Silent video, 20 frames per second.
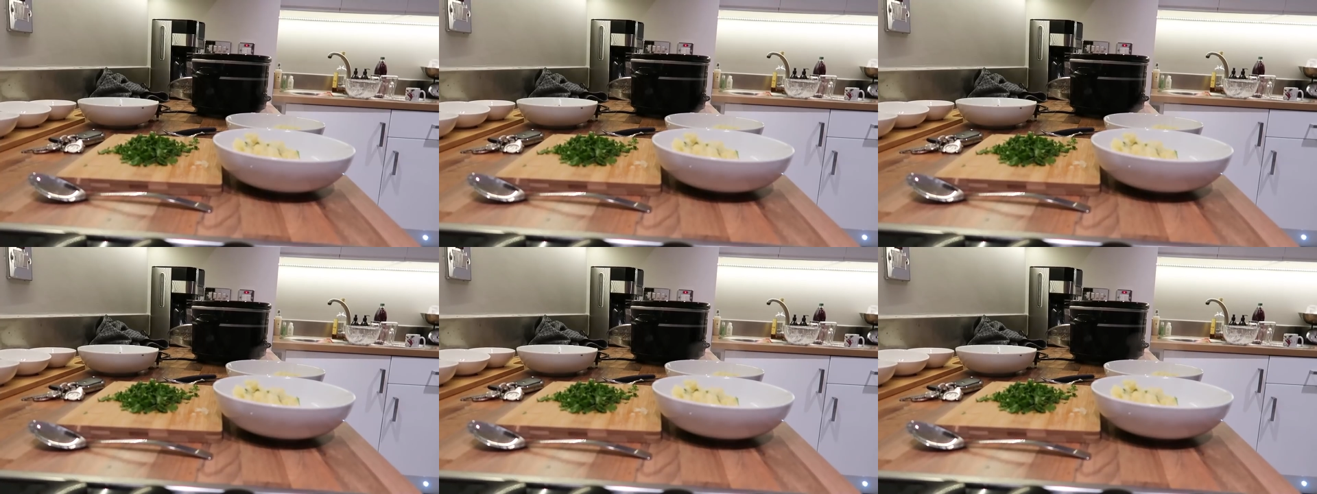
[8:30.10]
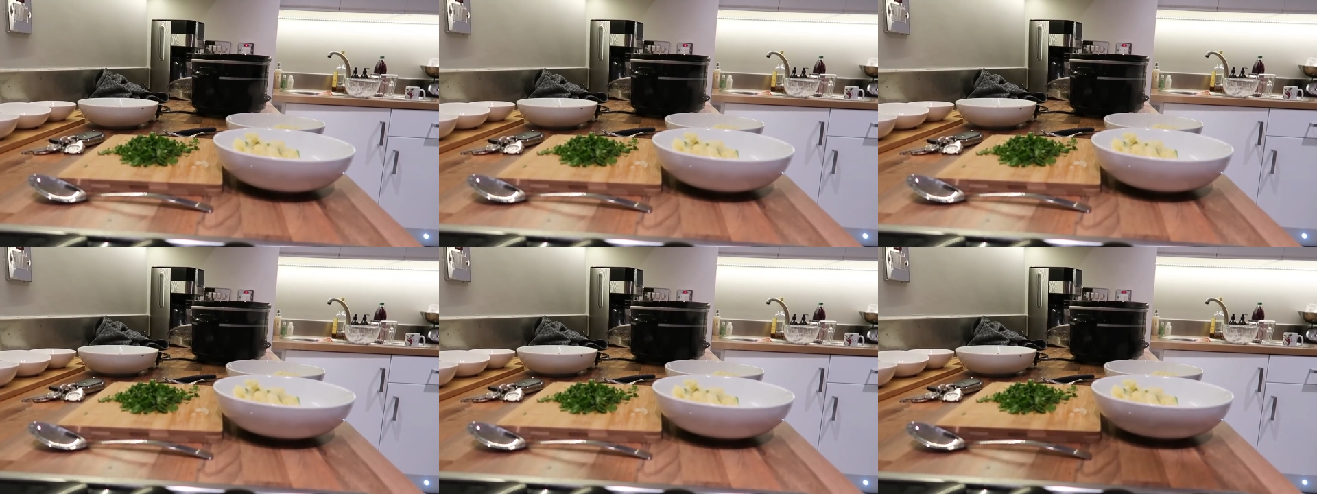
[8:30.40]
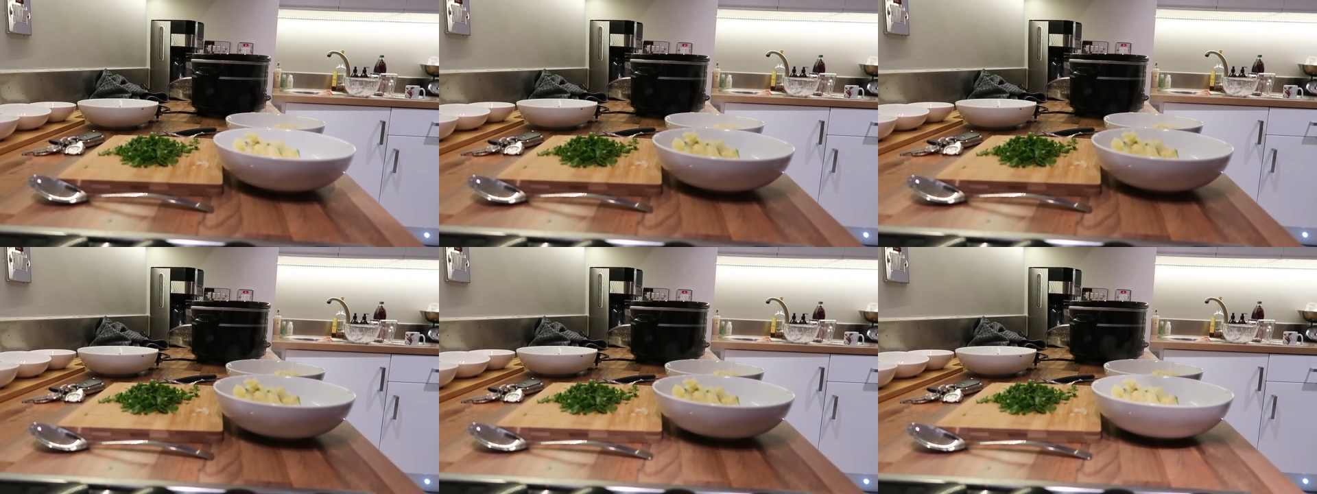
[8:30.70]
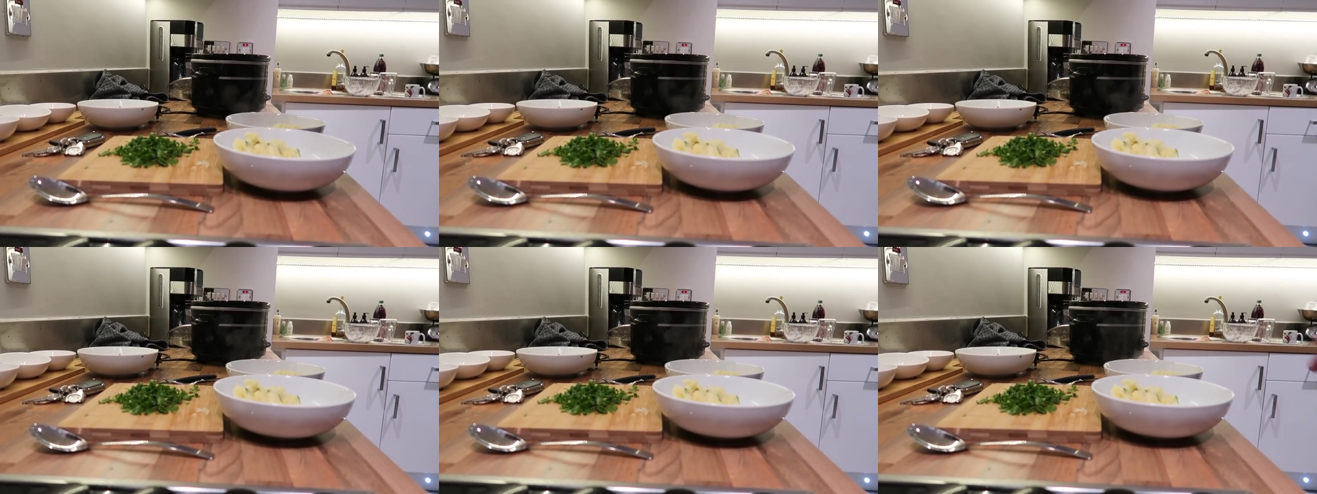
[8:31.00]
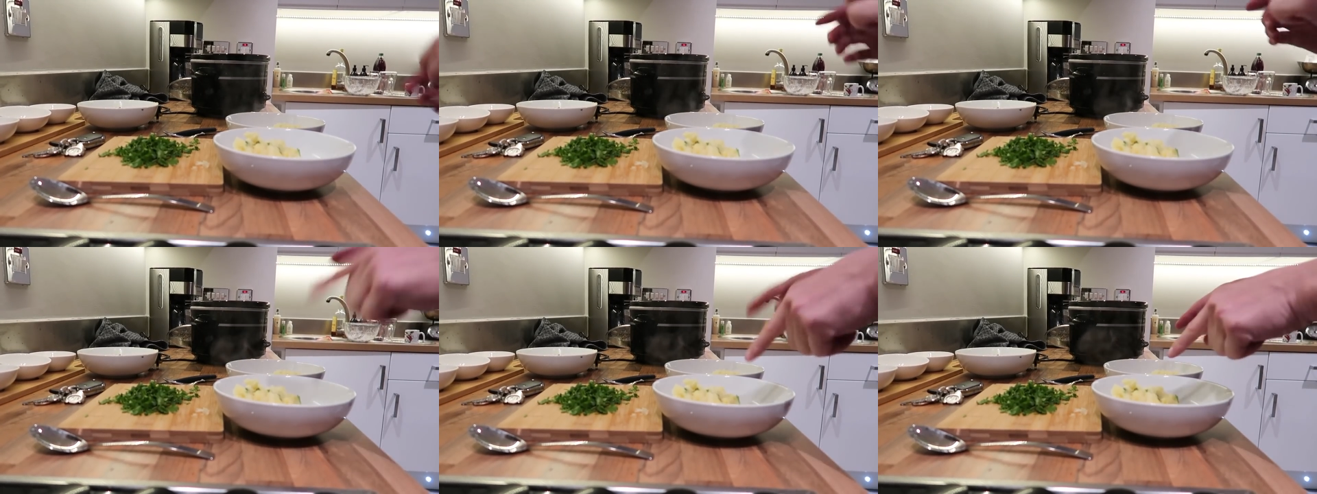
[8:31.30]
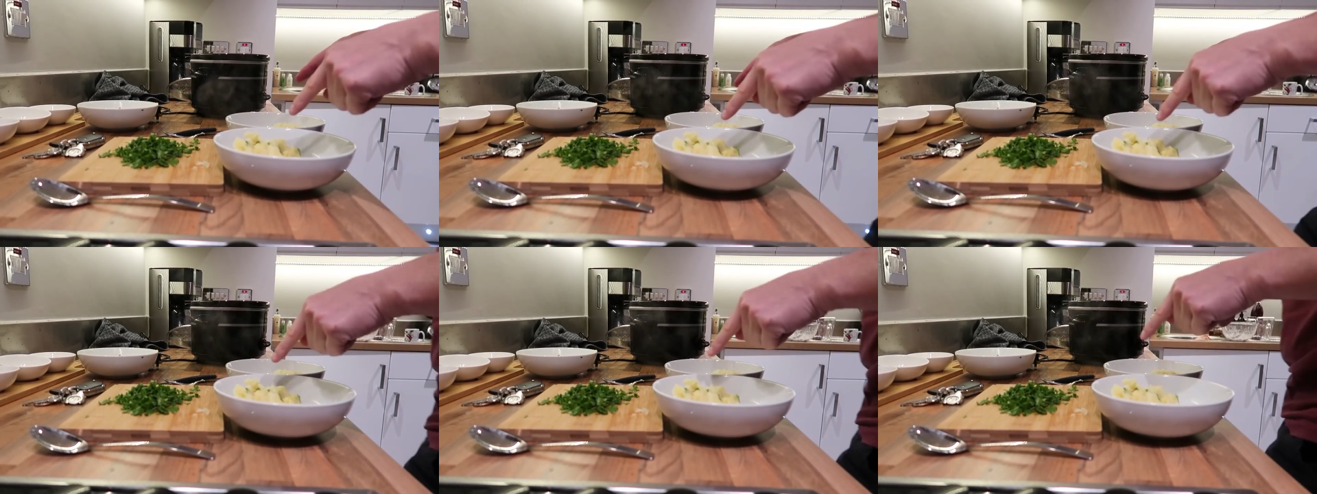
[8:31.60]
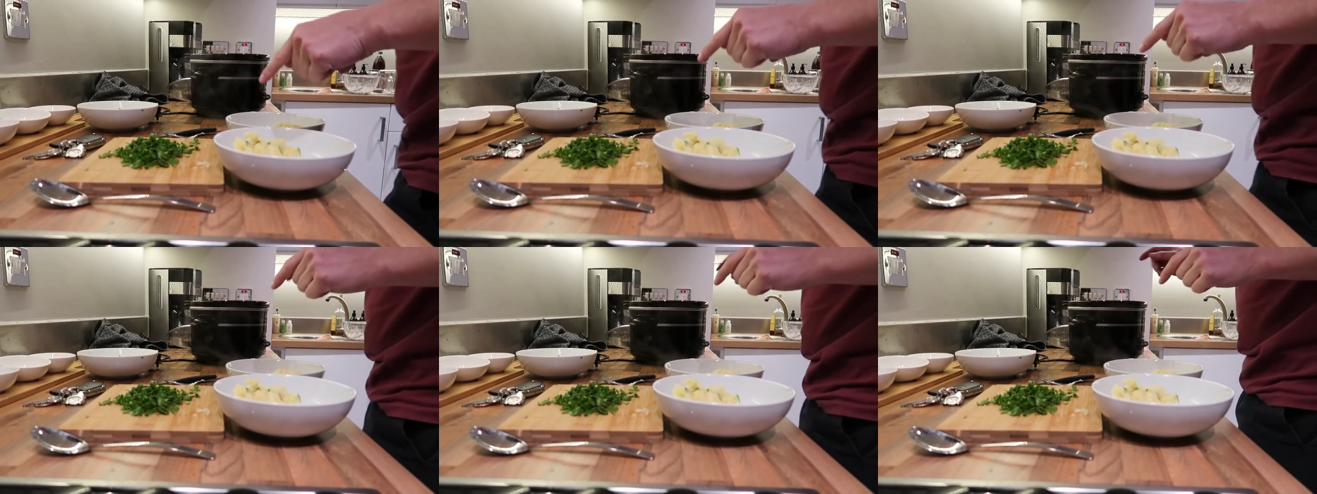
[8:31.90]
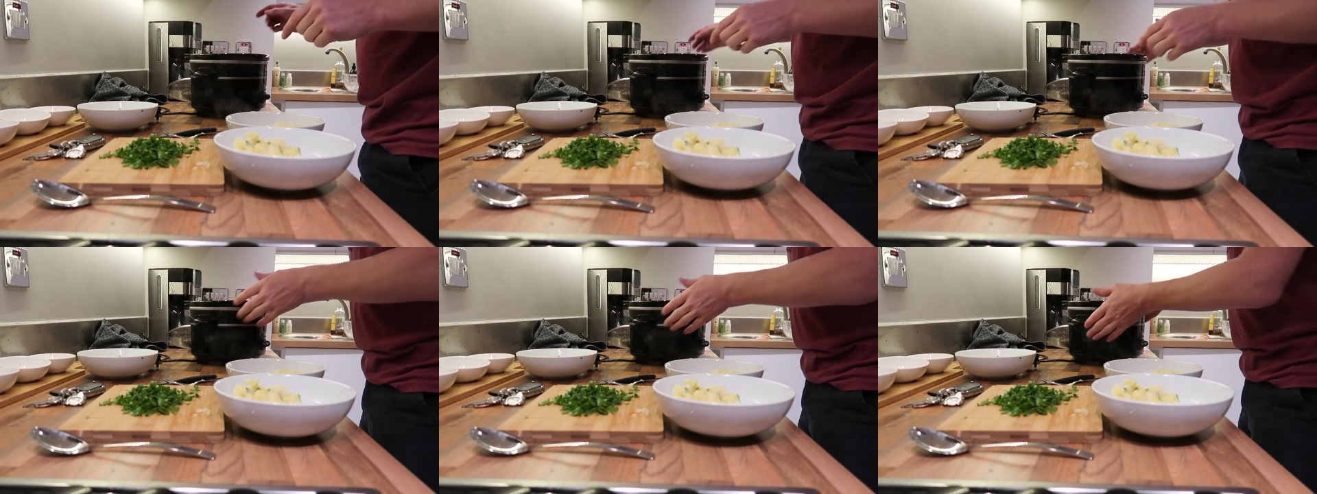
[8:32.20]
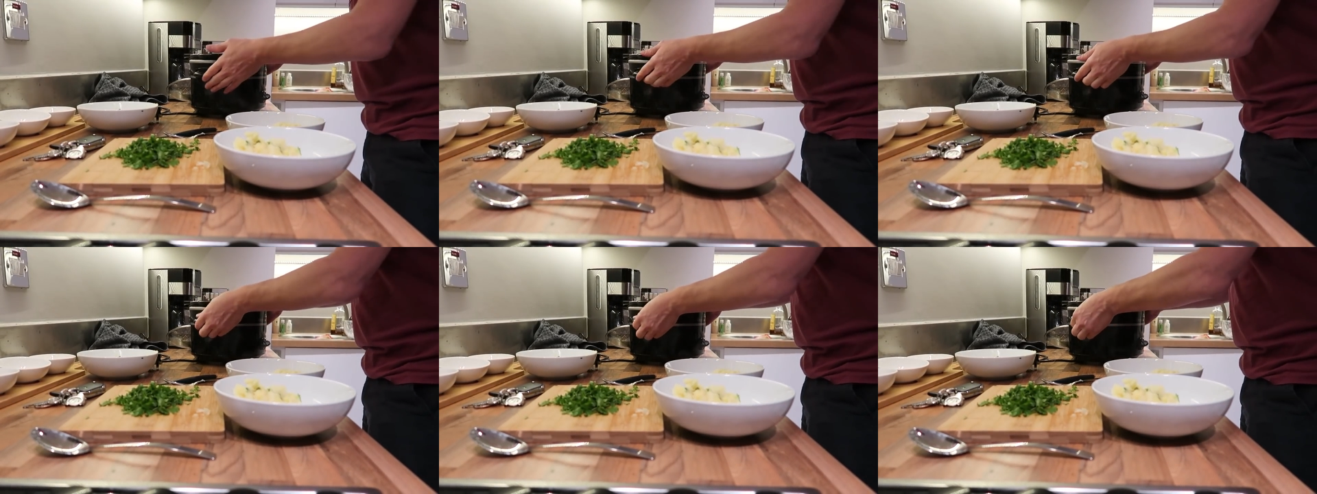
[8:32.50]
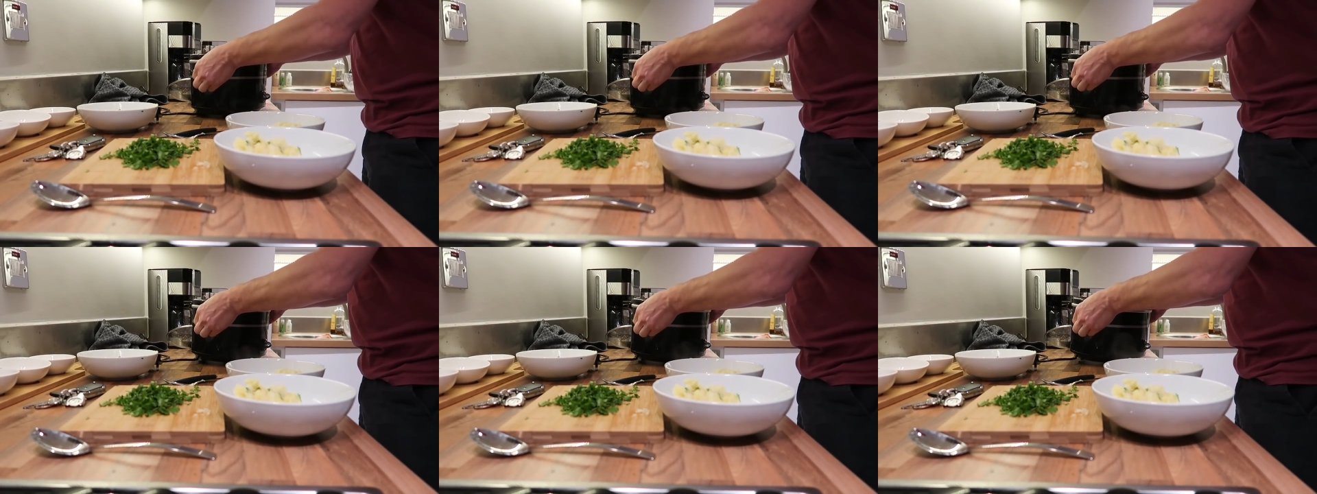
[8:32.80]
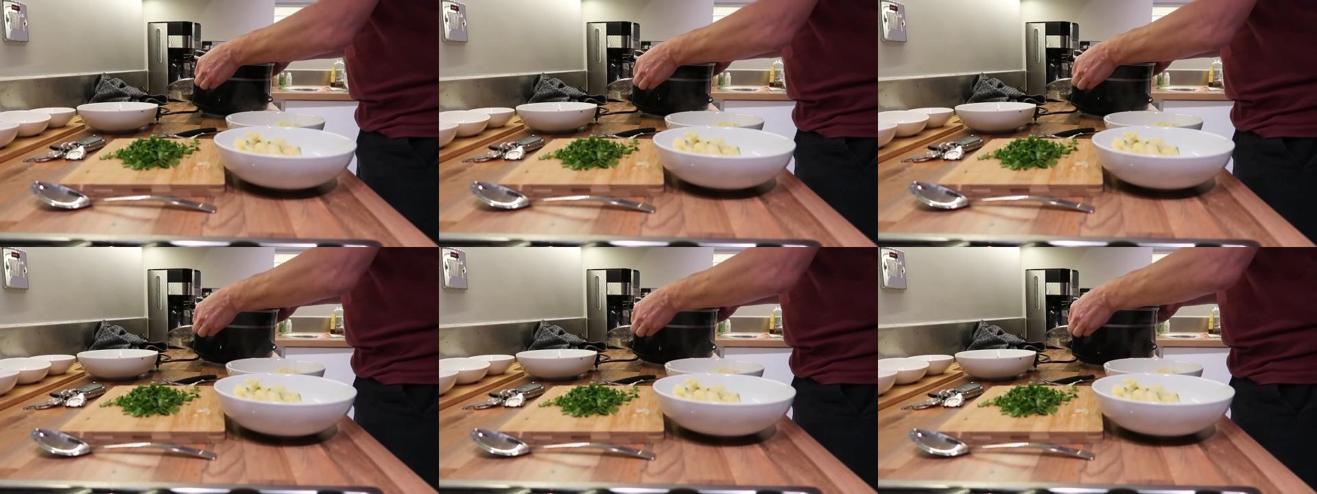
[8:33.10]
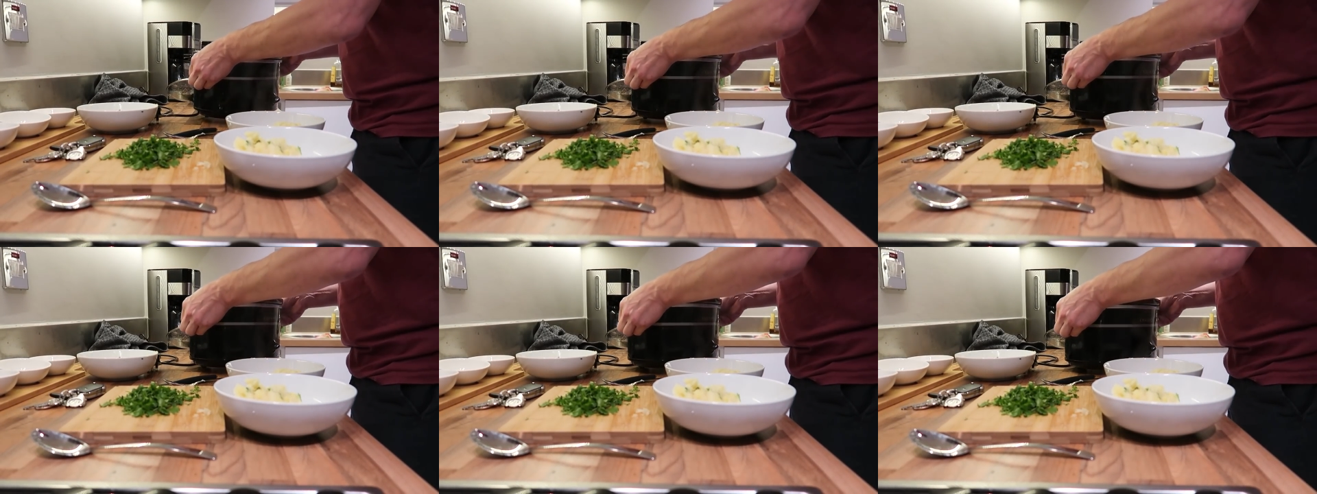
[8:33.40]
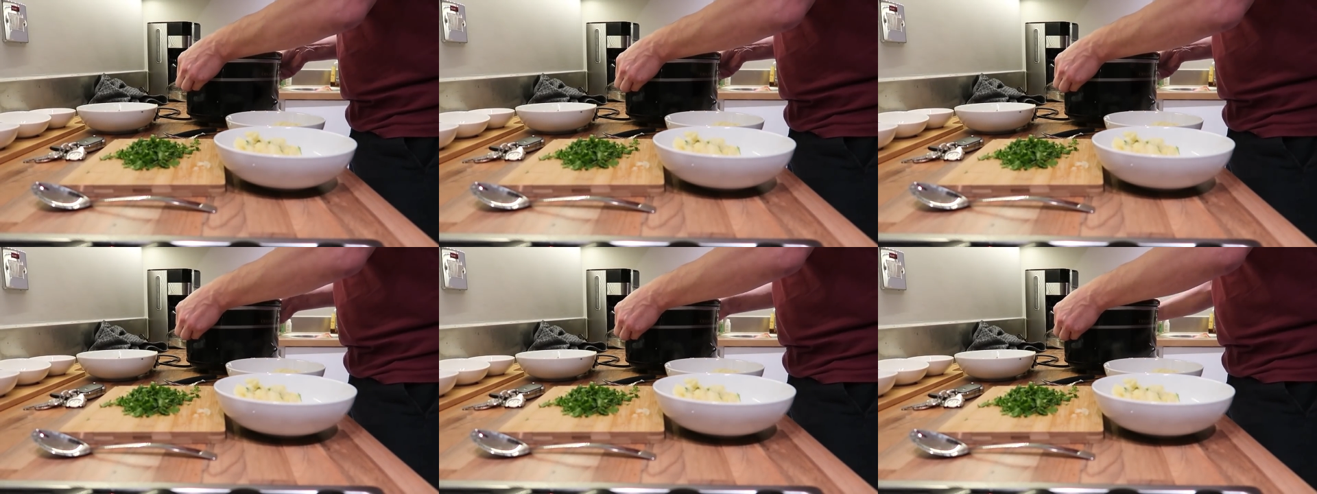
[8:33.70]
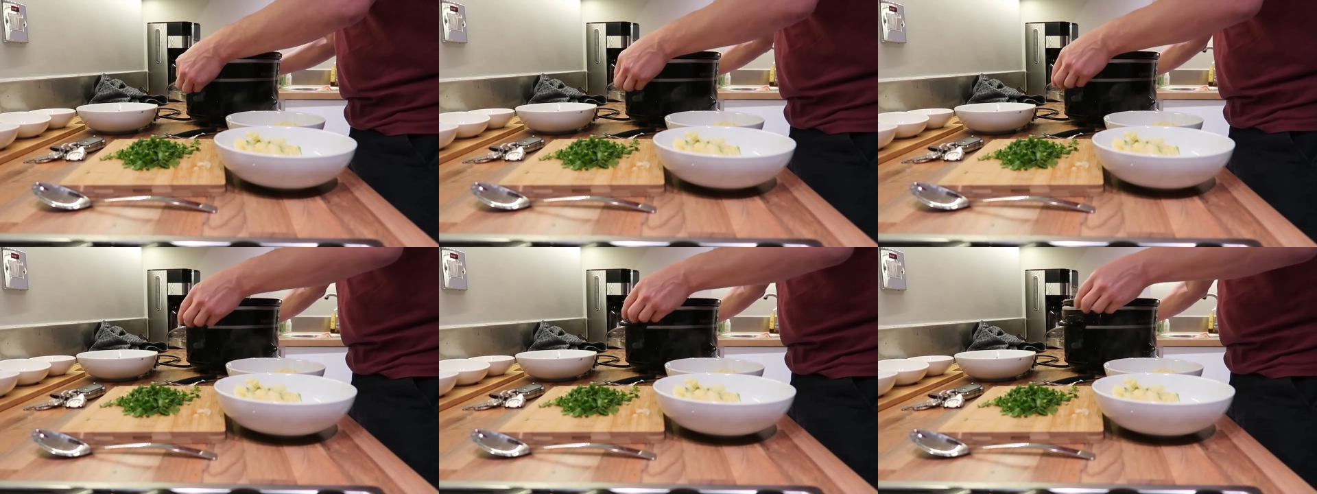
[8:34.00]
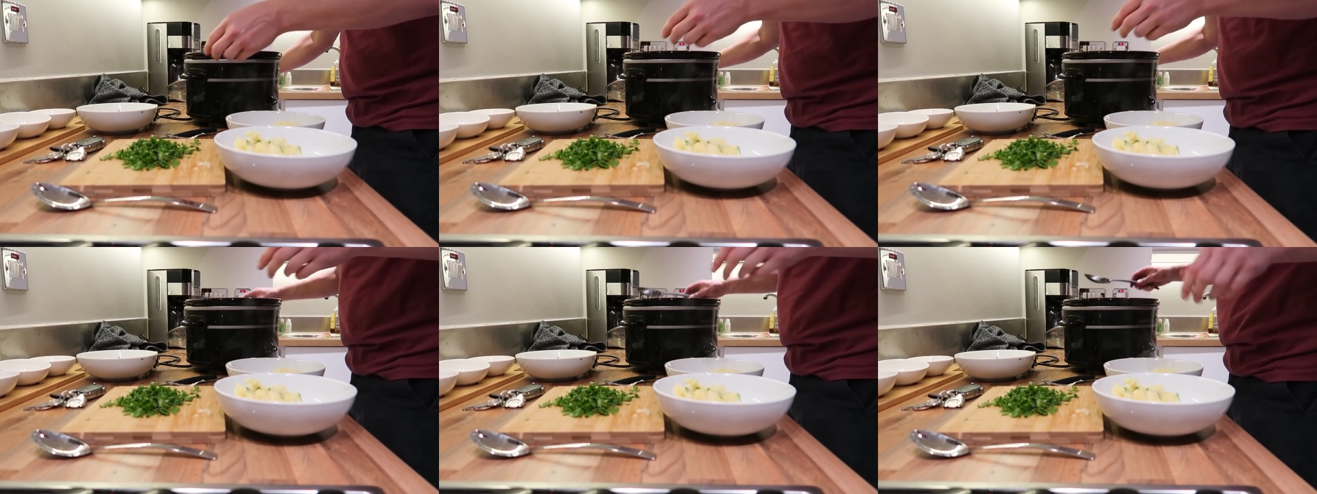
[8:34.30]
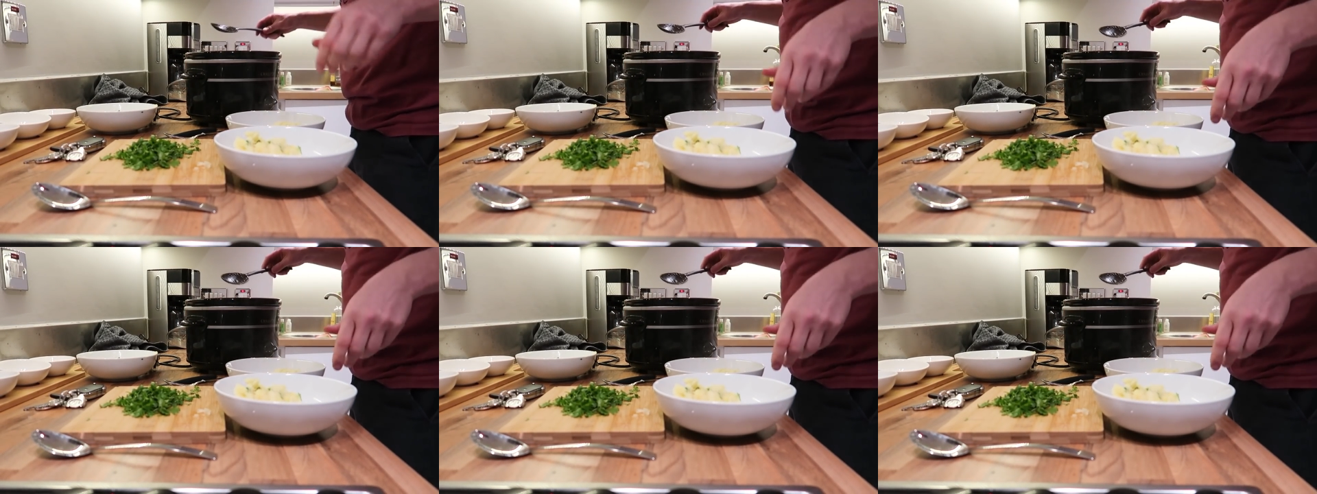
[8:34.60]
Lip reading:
(no speaker visible)